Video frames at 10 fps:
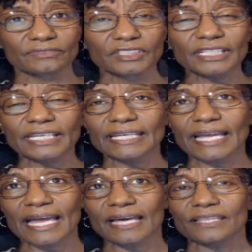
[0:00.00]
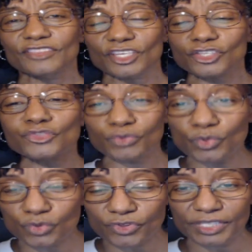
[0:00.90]
looking at the
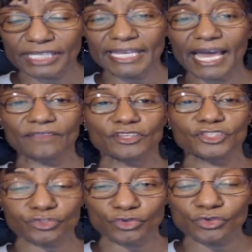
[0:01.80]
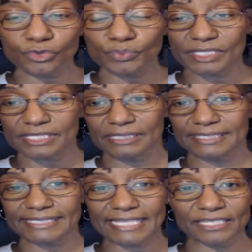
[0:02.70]
truth and how the truth will
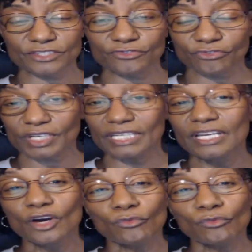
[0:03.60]
set us free,